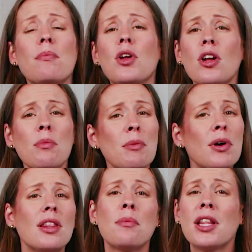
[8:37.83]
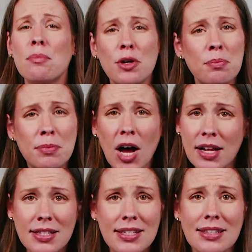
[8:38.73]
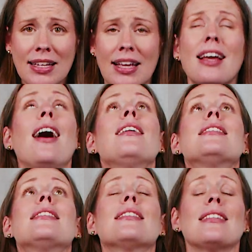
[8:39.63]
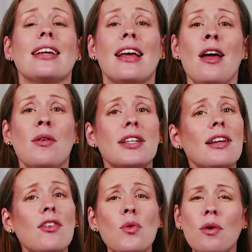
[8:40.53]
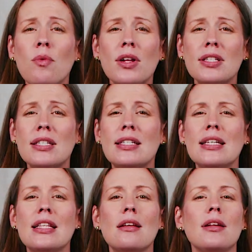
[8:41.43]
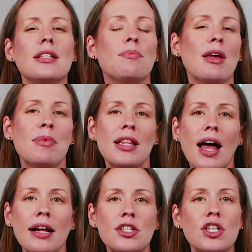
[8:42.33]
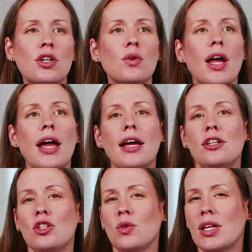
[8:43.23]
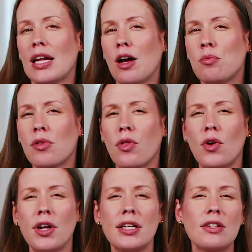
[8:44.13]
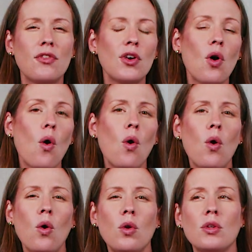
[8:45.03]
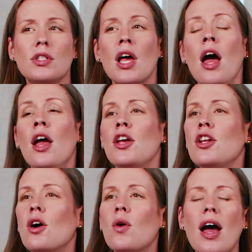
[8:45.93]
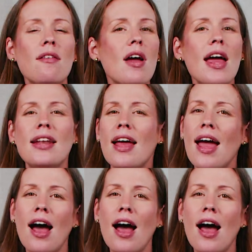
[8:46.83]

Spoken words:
you're gonna be putting them on the boob constantly. Because everyone wants to see that is baby latching okay? Do you need help with learning different holds? And